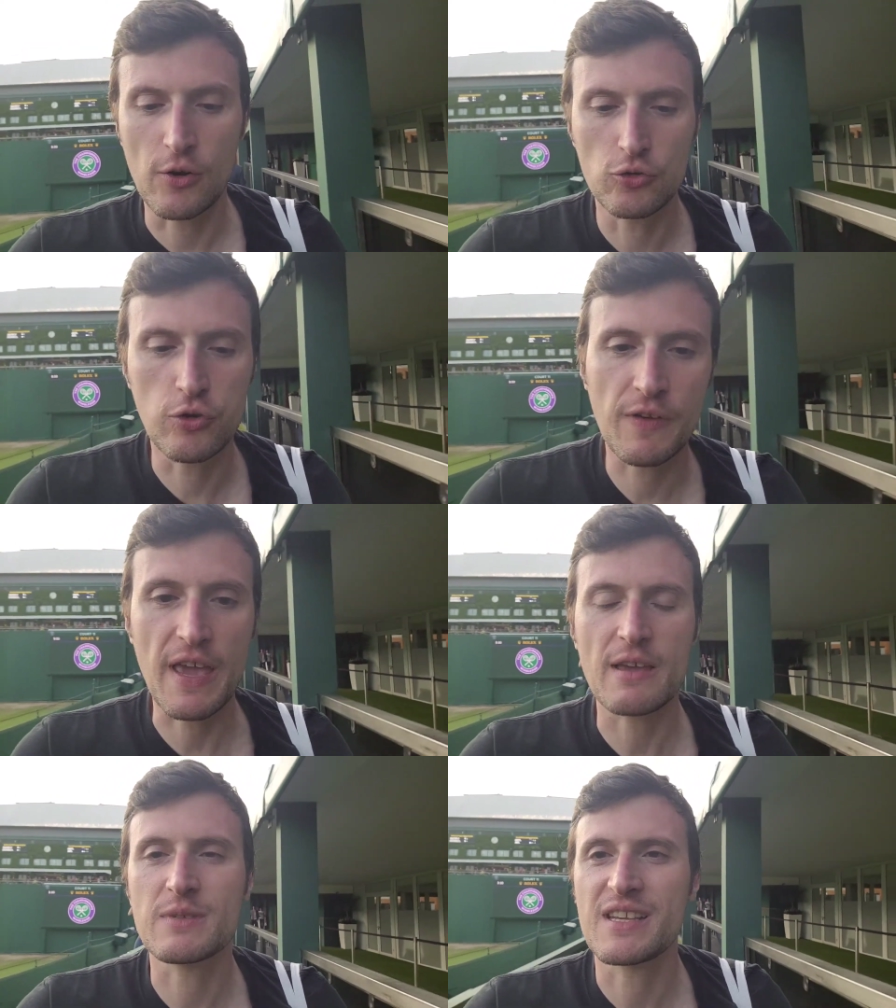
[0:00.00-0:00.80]
lot of
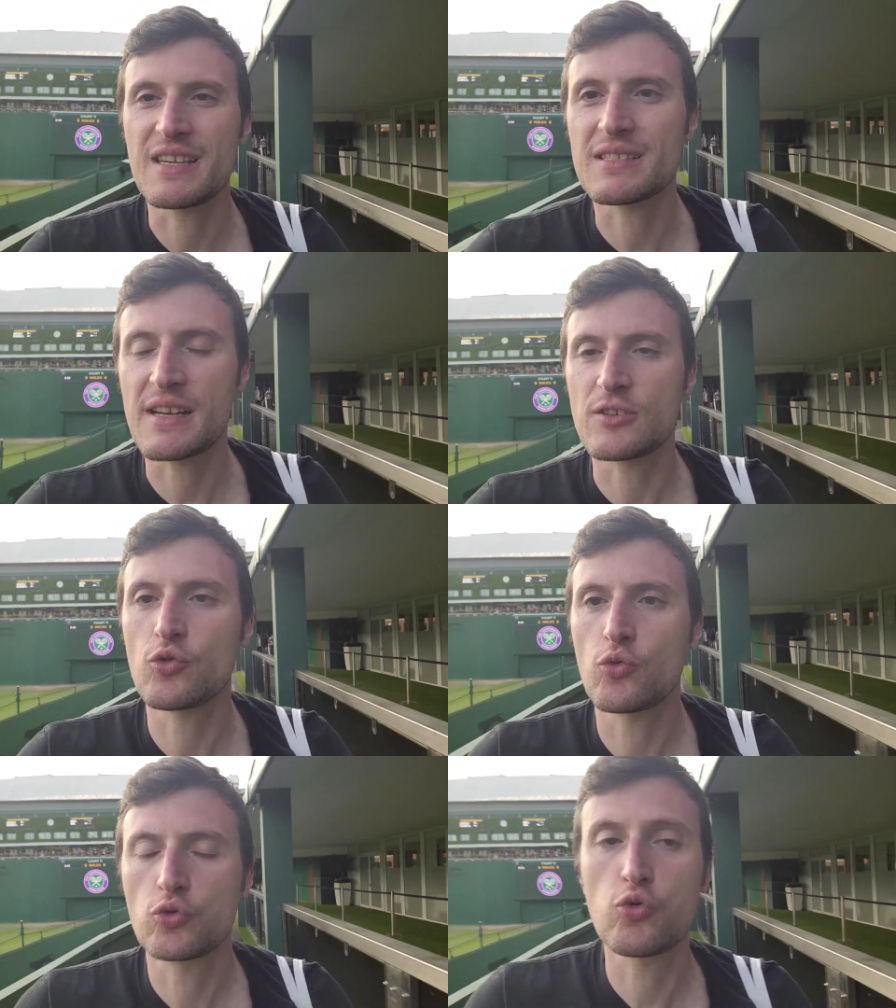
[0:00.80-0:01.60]
games easily
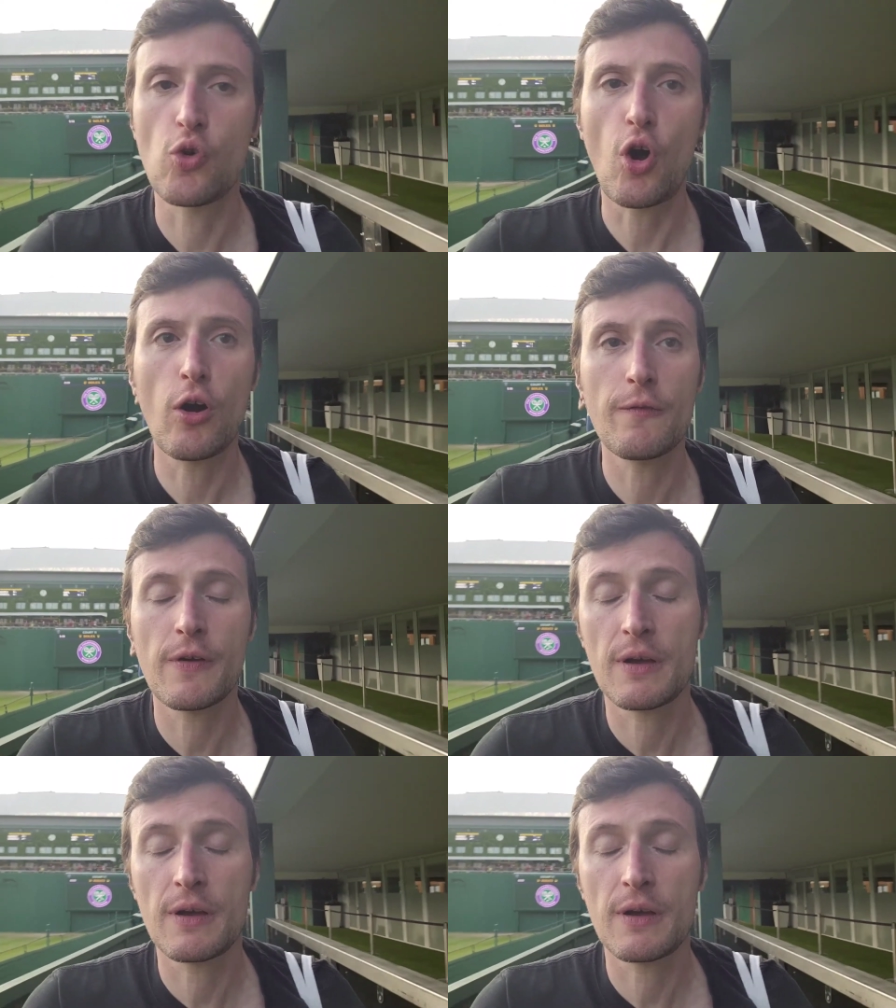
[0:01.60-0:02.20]
to, to love.